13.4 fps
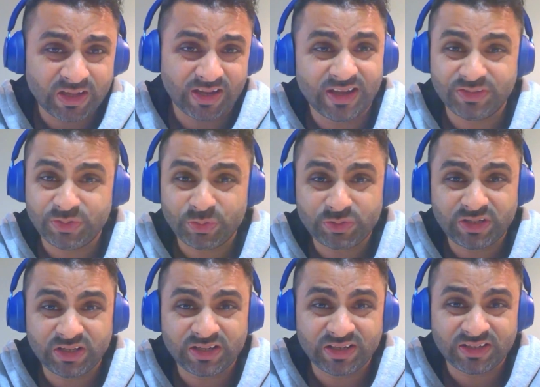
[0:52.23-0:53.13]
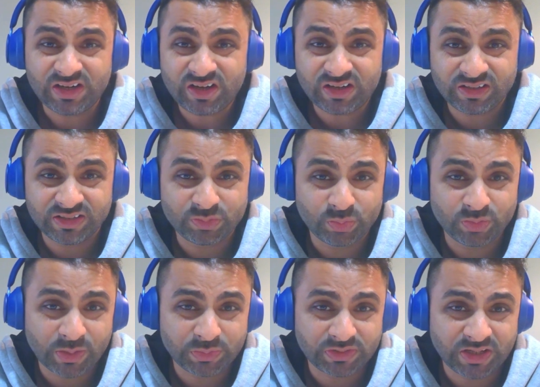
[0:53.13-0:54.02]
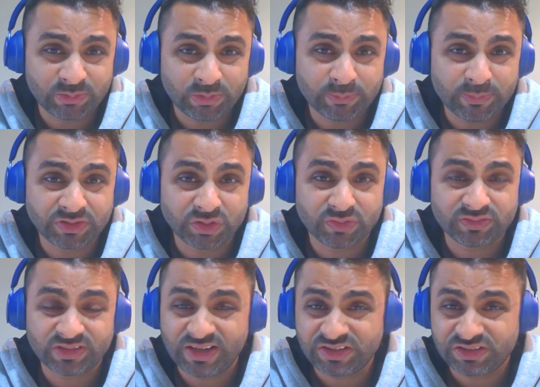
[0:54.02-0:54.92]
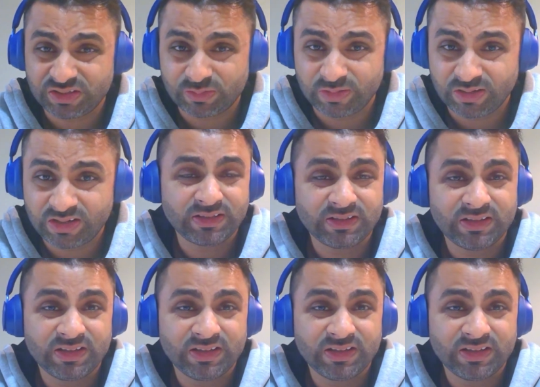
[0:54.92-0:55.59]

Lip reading: I used it in college when I was getting my Bachelor of Science degree.